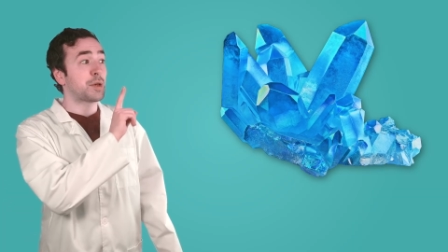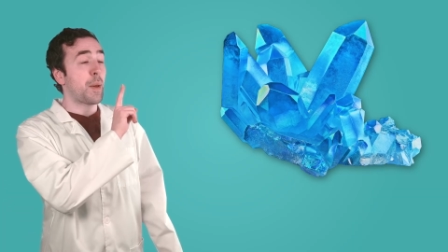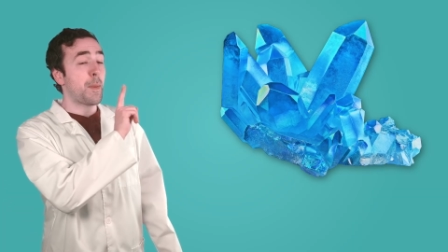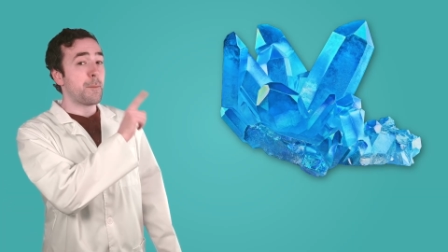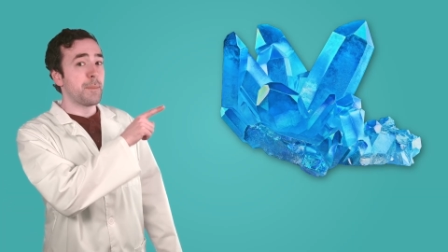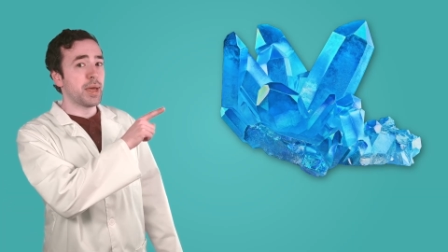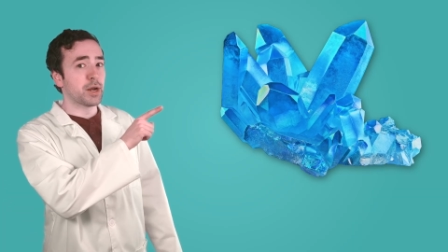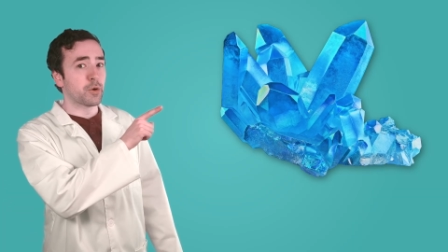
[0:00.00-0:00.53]

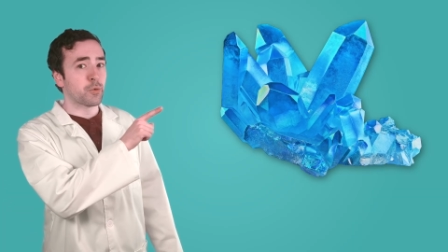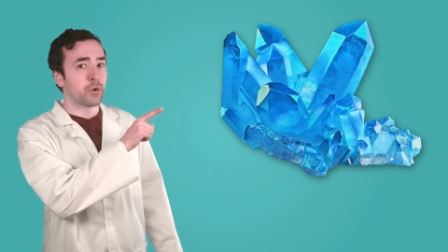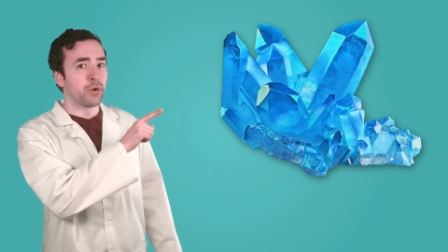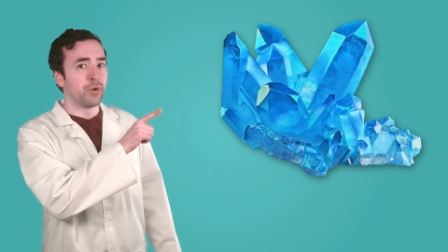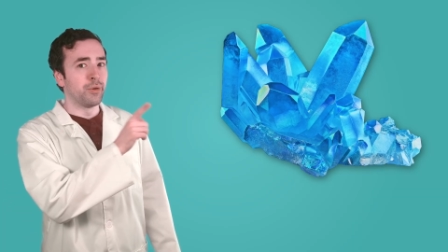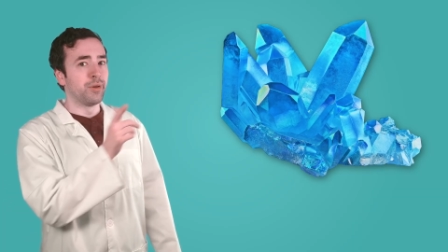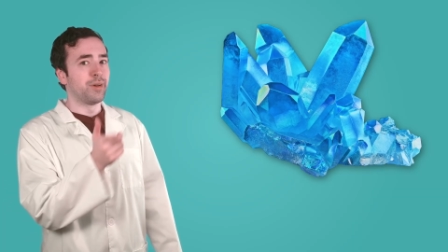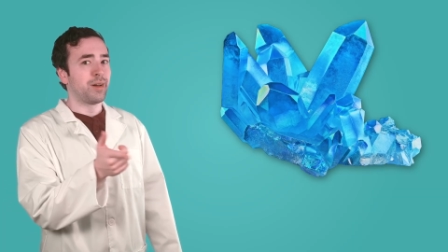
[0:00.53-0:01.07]

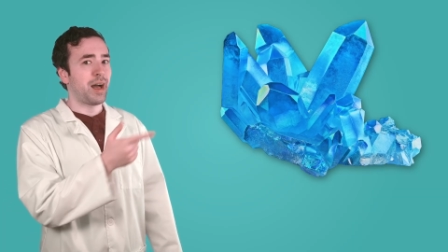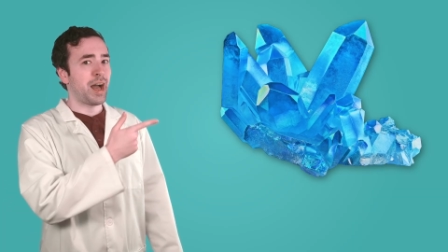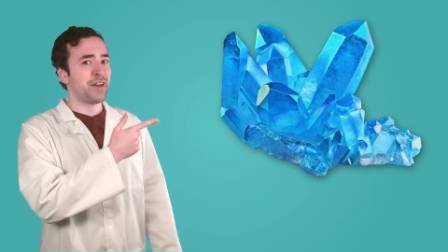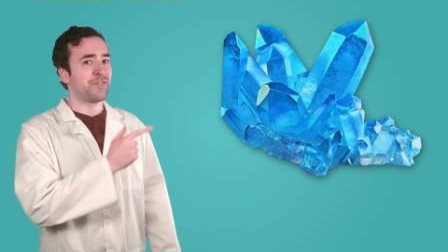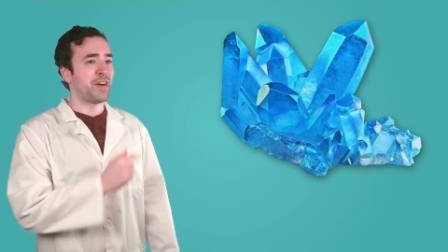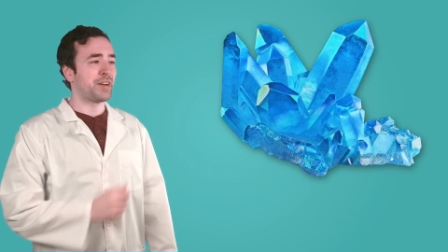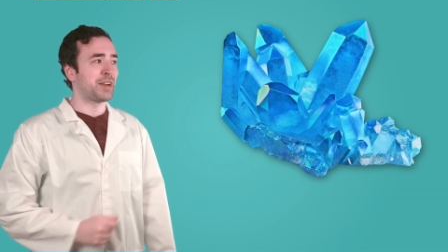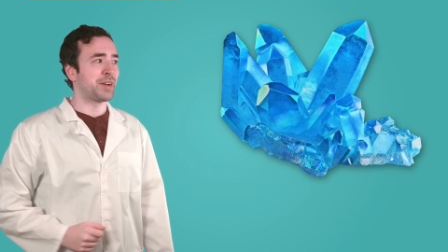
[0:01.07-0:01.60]
mineral I
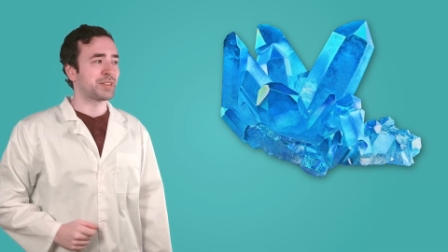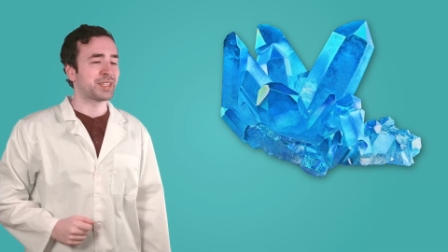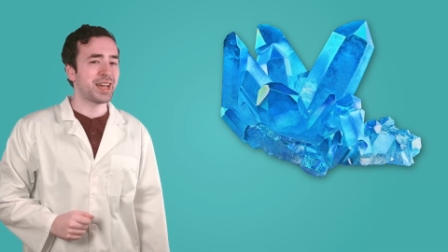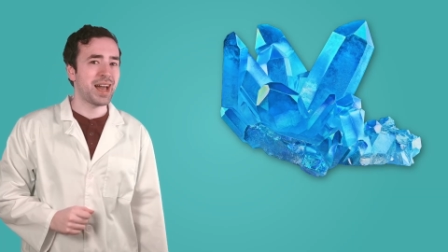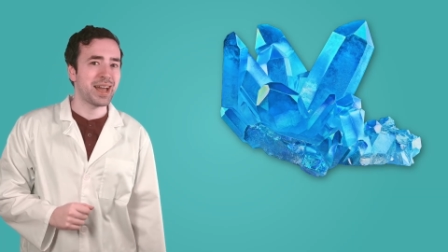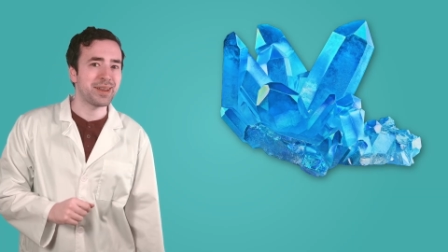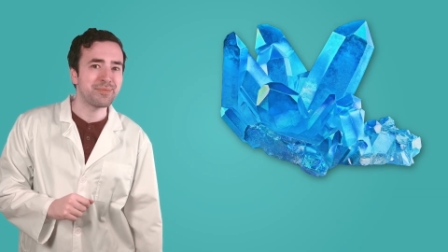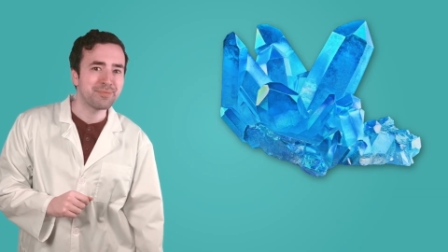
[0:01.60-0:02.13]
found outside.